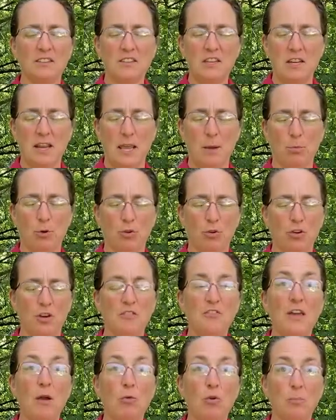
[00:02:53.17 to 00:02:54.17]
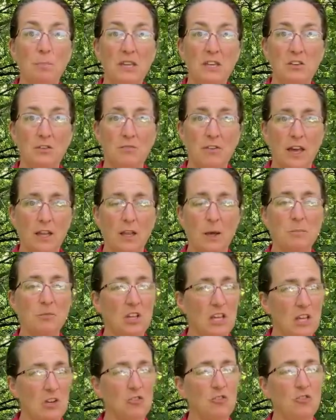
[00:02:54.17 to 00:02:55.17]
in the neighborhood that will be developed
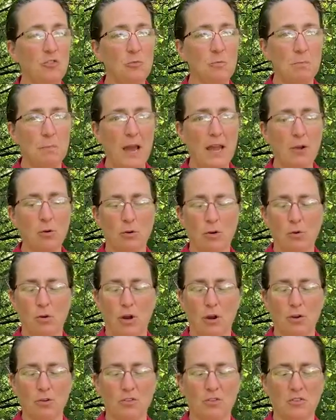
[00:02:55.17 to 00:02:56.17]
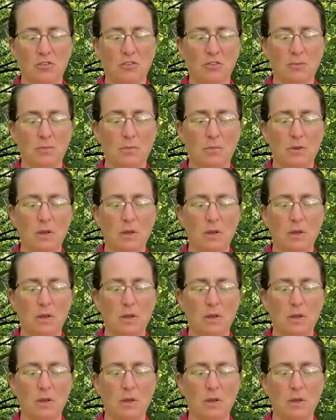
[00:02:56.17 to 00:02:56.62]
into micro gardens.